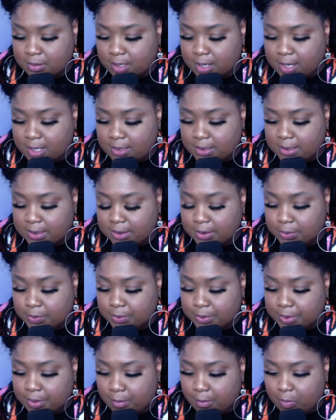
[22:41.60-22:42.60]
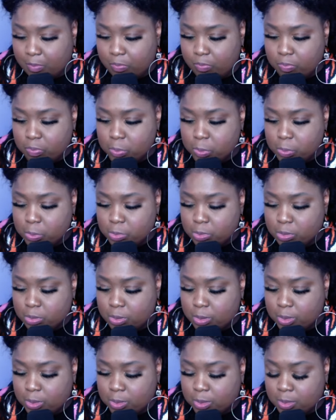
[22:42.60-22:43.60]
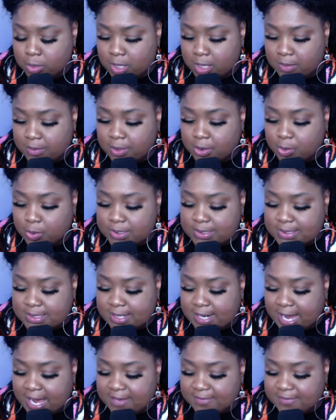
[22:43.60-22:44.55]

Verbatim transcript: Hallelujah. And the Lord said,